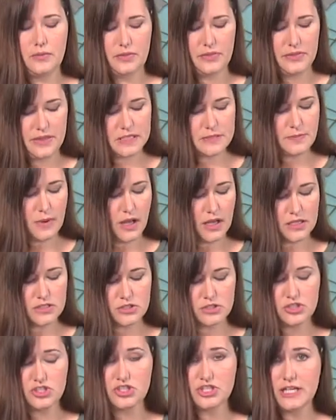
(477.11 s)
These
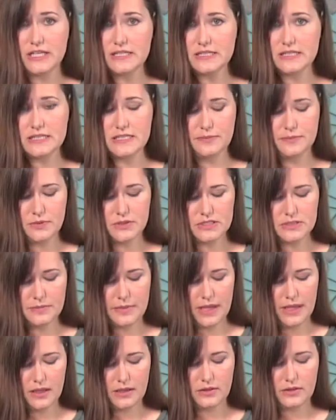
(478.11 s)
pockets are just as simple to
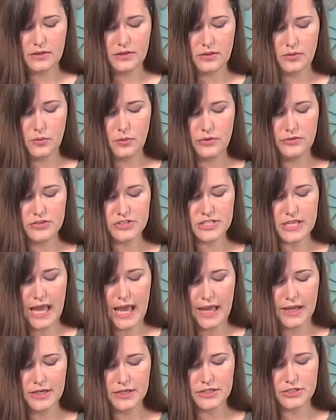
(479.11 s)
make. We just
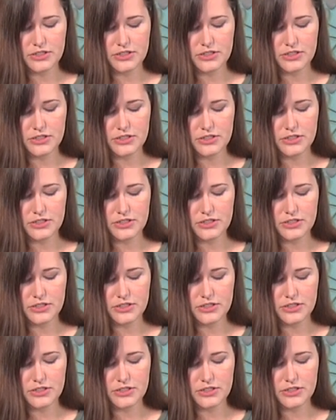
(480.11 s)
added a